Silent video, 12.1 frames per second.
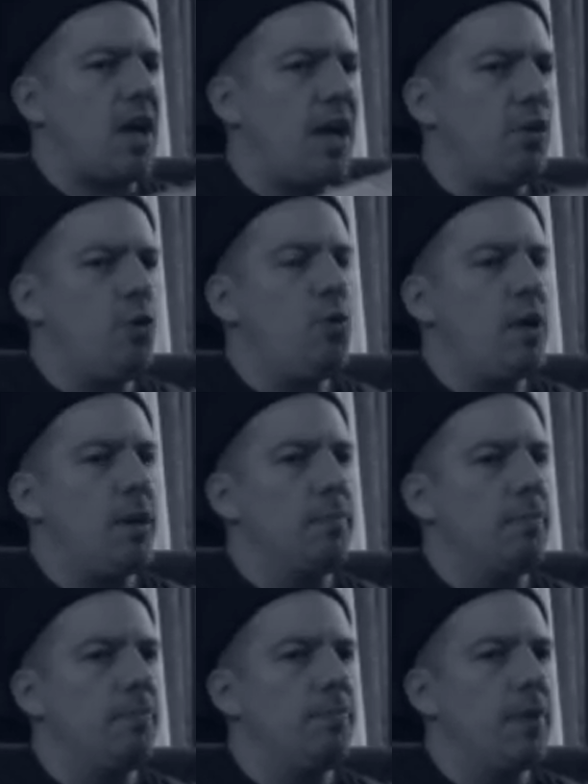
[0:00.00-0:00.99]
I knew
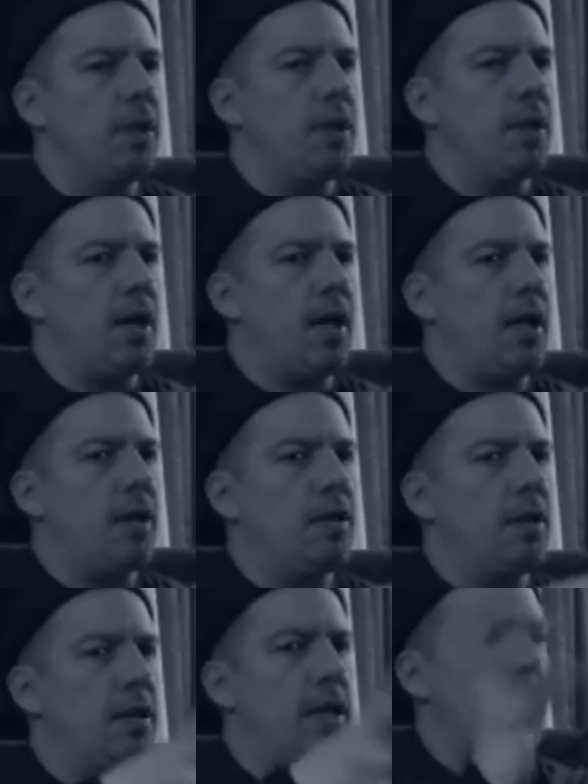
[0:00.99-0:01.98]
him.
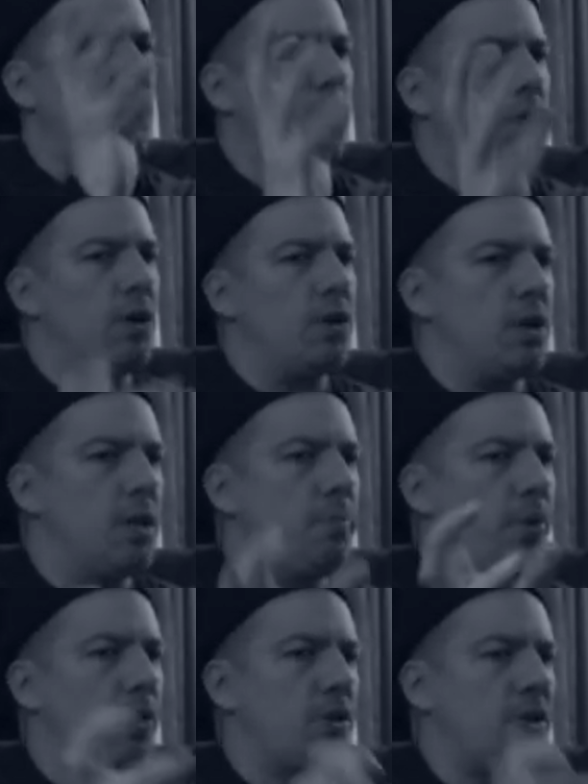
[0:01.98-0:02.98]
And later on, he
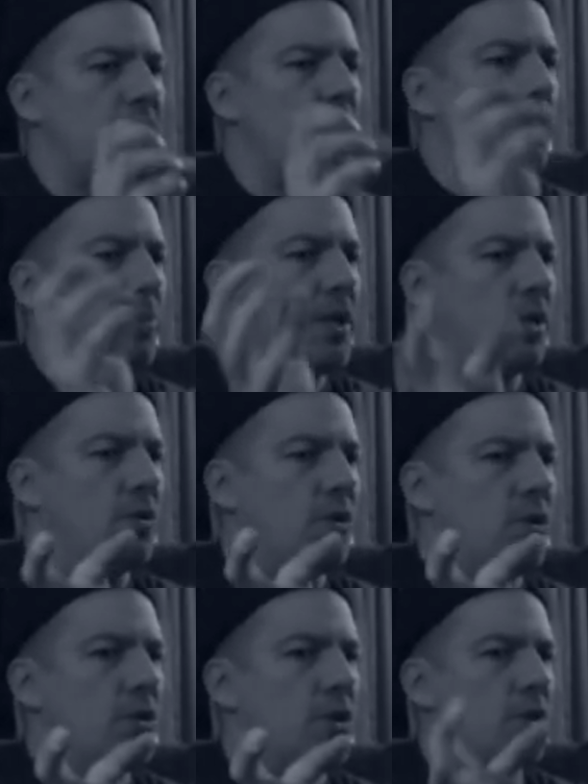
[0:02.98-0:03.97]
booked TLP and
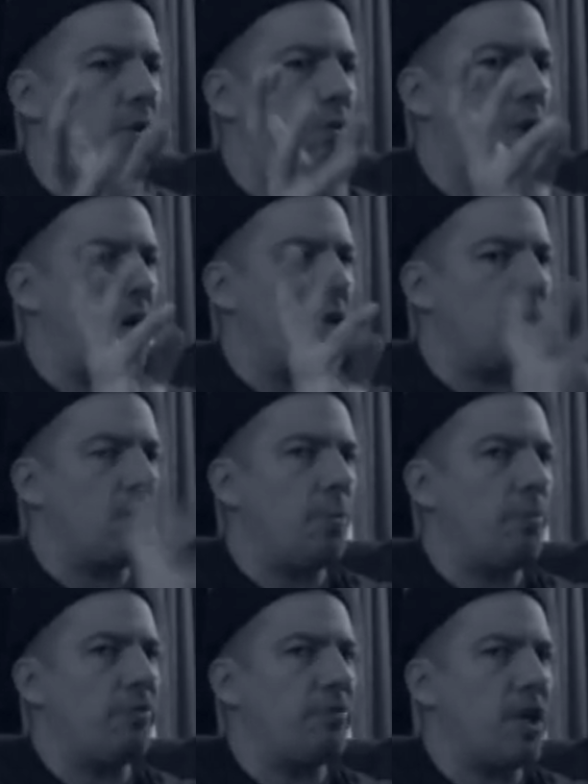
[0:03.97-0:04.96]
Doors quite a
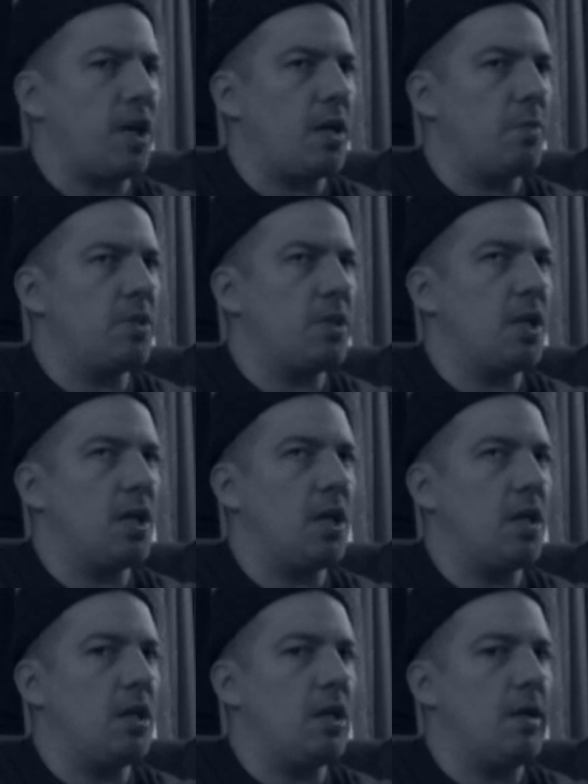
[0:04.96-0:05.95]
couple of times
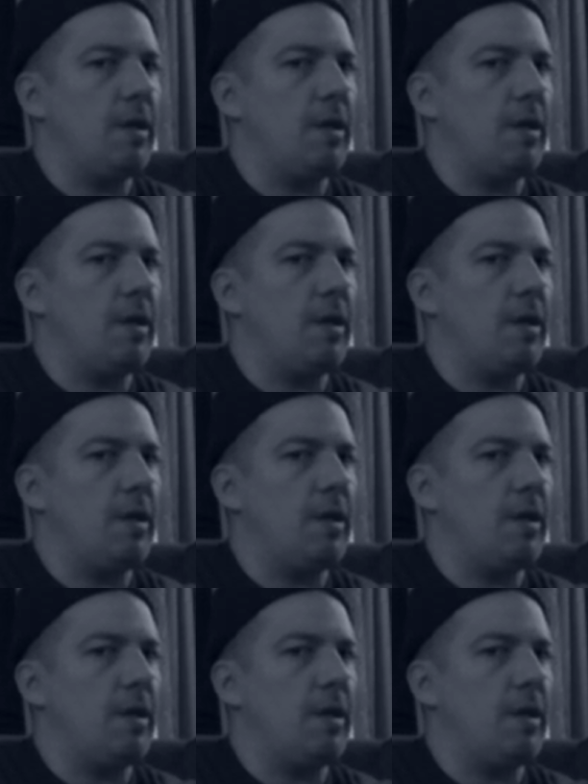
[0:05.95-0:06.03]
in...